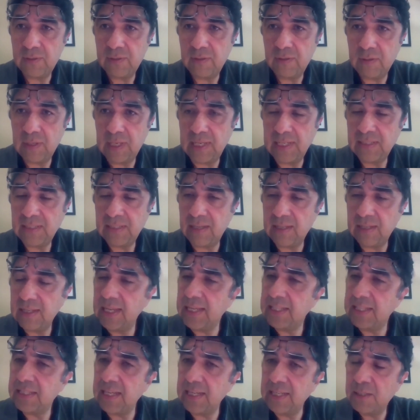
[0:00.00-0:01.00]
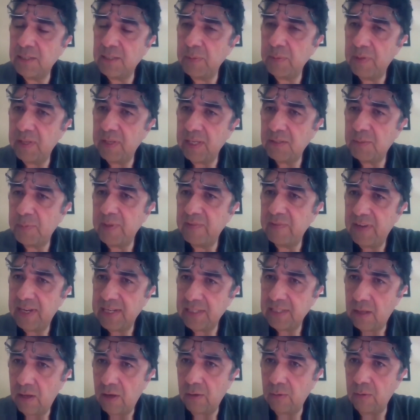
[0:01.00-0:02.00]
it's been very
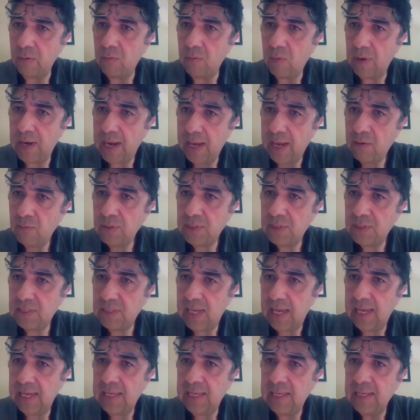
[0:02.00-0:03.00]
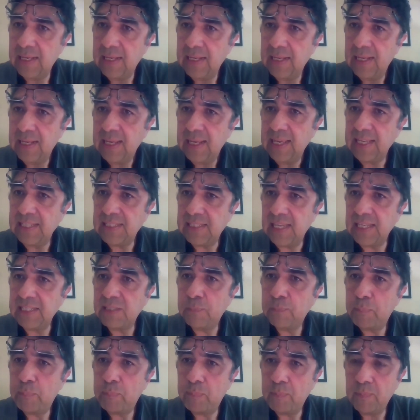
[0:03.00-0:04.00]
slow. What I would say is
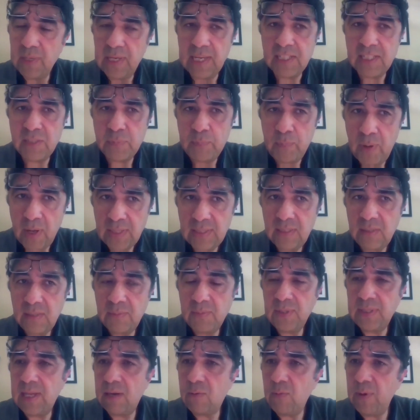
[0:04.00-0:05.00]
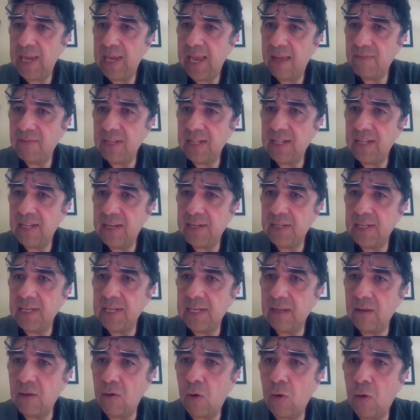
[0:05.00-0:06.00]
it's possible that we haven't
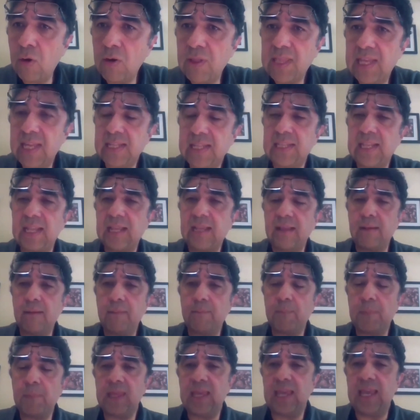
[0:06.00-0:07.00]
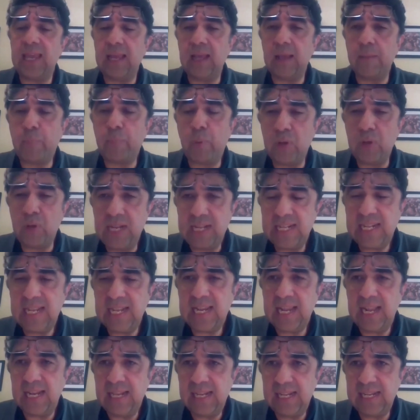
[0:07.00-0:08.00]
learned, or that
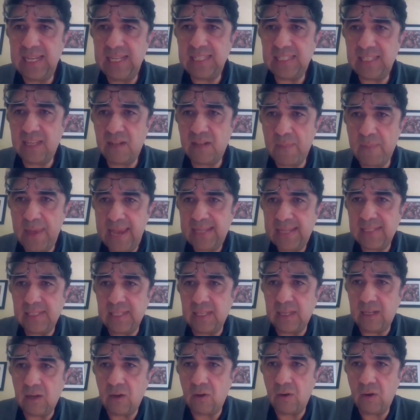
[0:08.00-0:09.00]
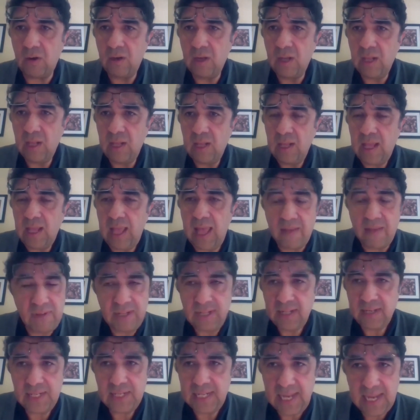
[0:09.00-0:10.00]
political elites in Mexico haven't
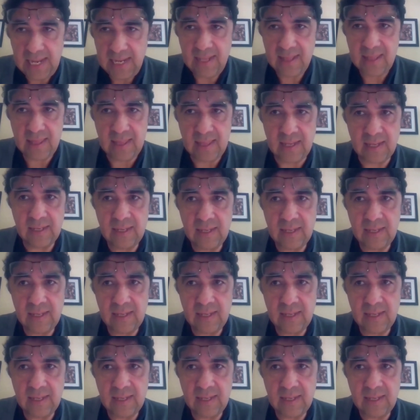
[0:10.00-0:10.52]
learned anything.